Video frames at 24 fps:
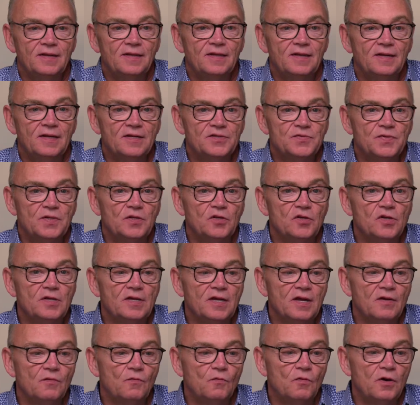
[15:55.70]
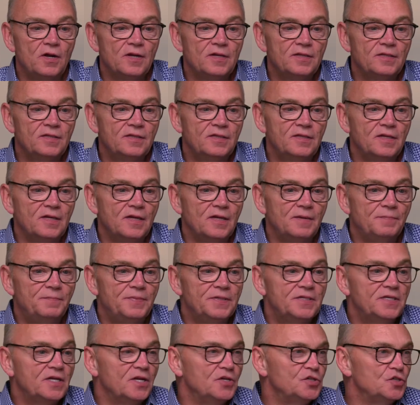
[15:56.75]
as we look at what the
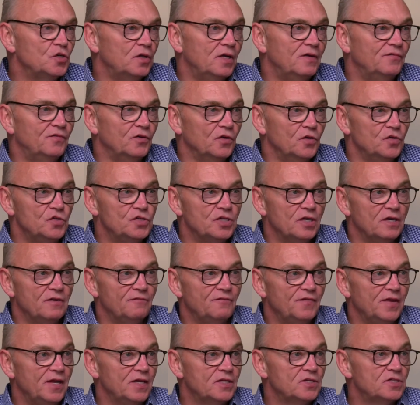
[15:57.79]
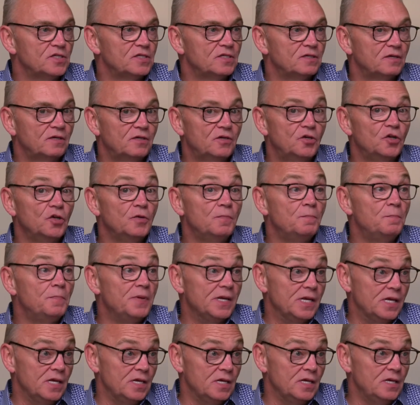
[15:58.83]
potential evolution of things could
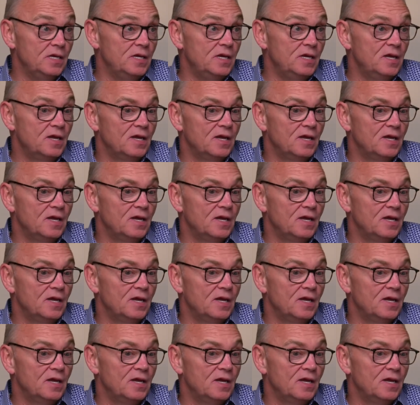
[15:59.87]
be,